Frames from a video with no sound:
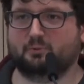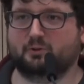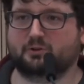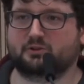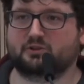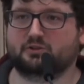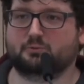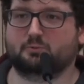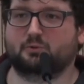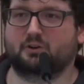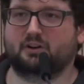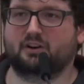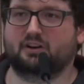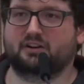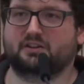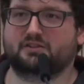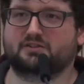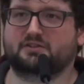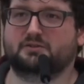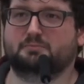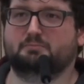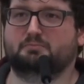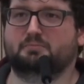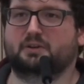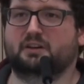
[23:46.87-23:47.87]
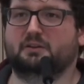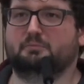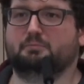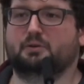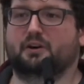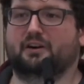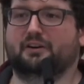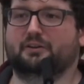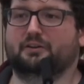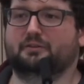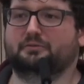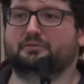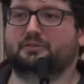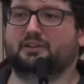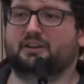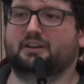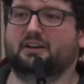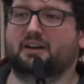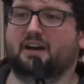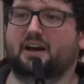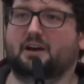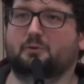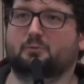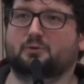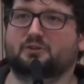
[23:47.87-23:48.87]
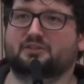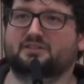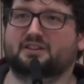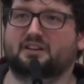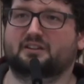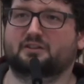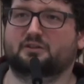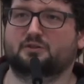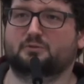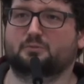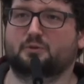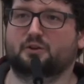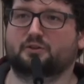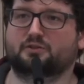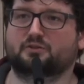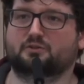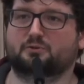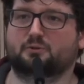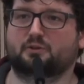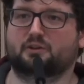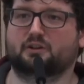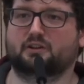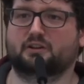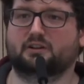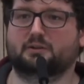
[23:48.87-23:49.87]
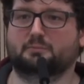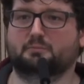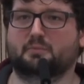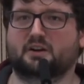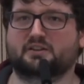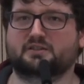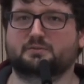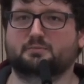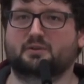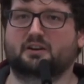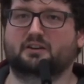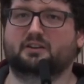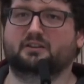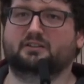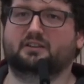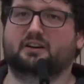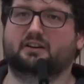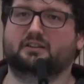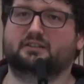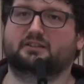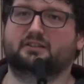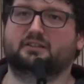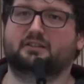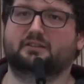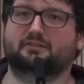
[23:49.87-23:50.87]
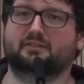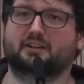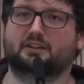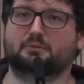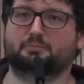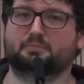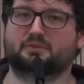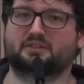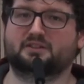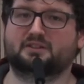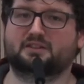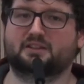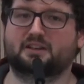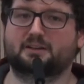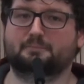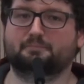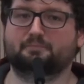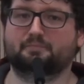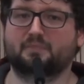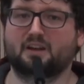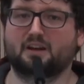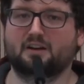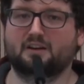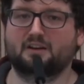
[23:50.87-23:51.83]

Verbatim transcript: which was being part of the A one Telecom Austria mass market I T development team,